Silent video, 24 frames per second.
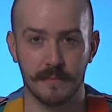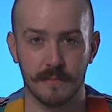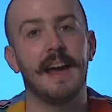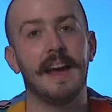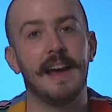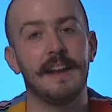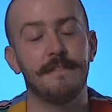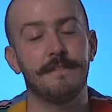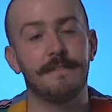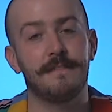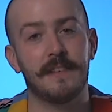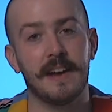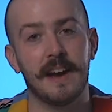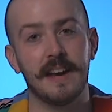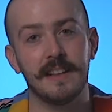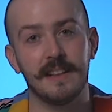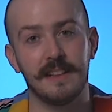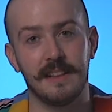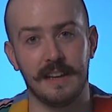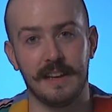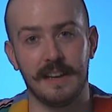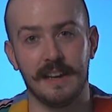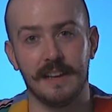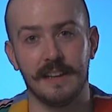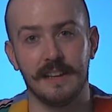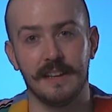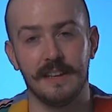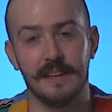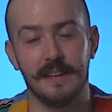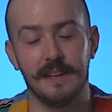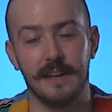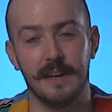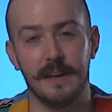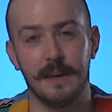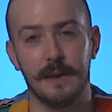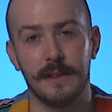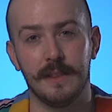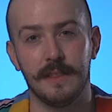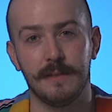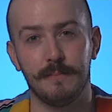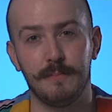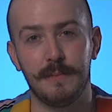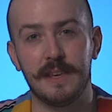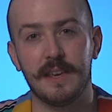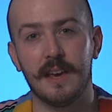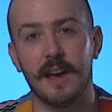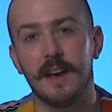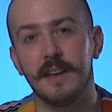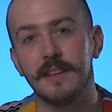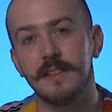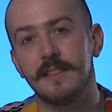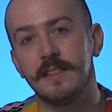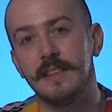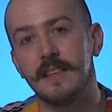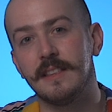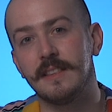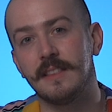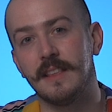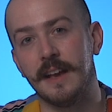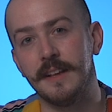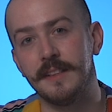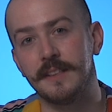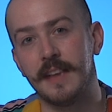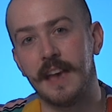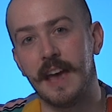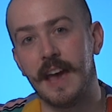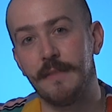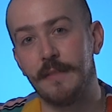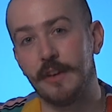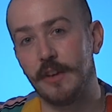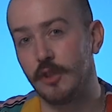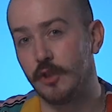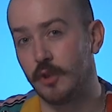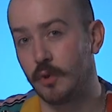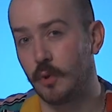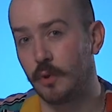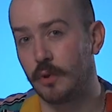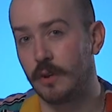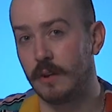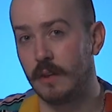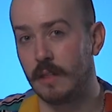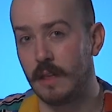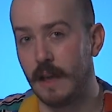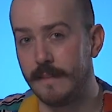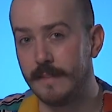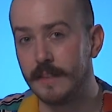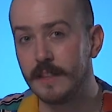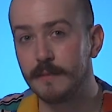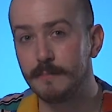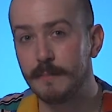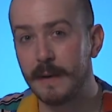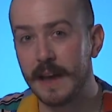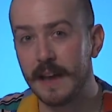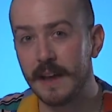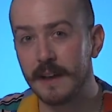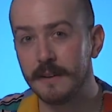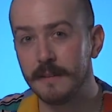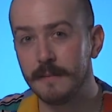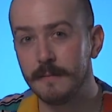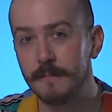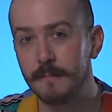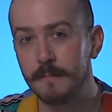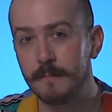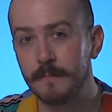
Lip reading: And finally, because these lights have a shorter lifespan,